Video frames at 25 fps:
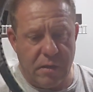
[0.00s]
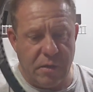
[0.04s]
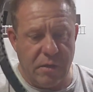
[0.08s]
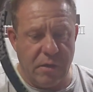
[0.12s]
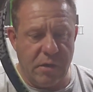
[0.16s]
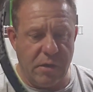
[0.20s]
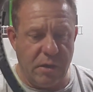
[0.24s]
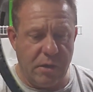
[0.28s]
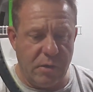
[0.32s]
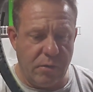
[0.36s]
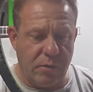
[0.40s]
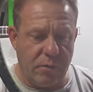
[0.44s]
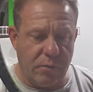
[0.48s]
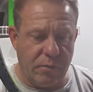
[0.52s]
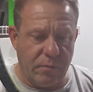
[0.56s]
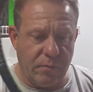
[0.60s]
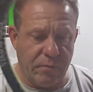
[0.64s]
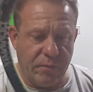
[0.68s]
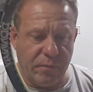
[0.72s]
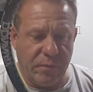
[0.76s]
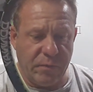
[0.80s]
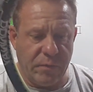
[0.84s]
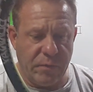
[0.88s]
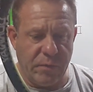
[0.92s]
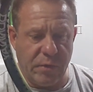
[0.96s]
you know,
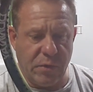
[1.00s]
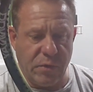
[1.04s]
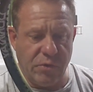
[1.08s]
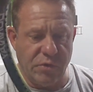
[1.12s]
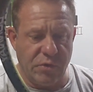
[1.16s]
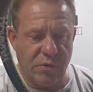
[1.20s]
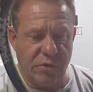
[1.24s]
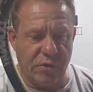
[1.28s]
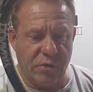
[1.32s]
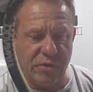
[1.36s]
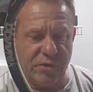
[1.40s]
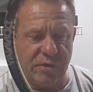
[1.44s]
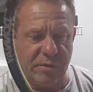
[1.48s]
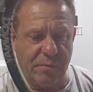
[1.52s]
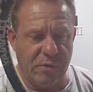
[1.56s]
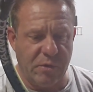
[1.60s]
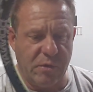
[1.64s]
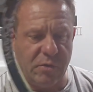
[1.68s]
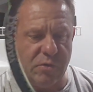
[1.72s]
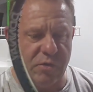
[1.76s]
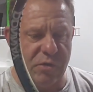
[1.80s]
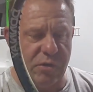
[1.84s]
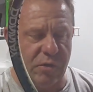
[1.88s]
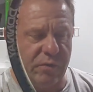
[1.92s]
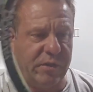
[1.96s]
some of
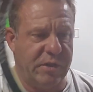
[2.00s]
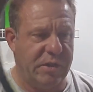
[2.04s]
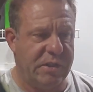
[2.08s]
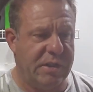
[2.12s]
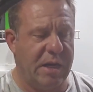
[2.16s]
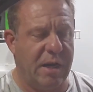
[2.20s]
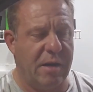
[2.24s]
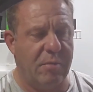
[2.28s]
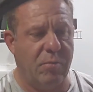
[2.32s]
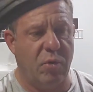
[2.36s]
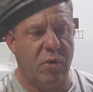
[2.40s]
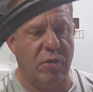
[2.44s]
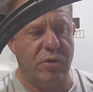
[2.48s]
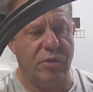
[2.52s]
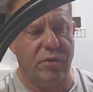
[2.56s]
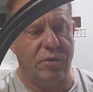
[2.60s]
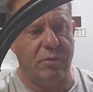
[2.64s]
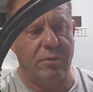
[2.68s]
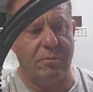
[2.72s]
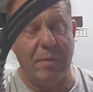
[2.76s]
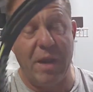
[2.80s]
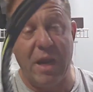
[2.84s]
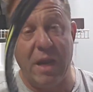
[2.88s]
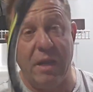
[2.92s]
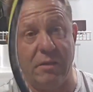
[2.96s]
those on the sidebars
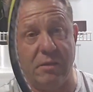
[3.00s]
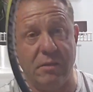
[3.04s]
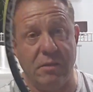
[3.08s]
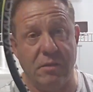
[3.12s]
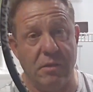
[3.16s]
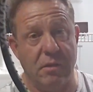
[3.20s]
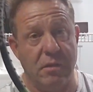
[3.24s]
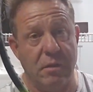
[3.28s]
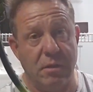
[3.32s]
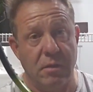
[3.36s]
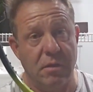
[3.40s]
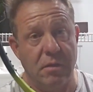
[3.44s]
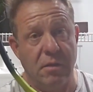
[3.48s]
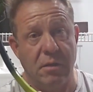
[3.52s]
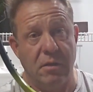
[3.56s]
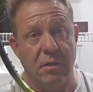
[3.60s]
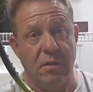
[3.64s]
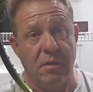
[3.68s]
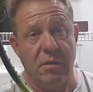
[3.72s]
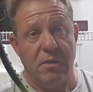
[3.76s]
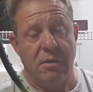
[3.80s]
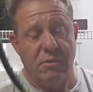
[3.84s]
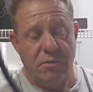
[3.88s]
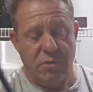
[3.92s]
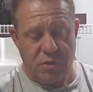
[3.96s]
are mains.
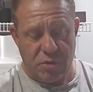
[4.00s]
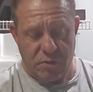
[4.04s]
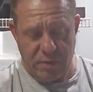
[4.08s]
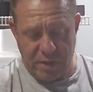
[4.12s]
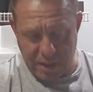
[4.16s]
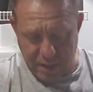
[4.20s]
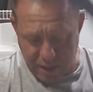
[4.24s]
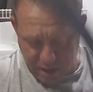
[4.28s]
So they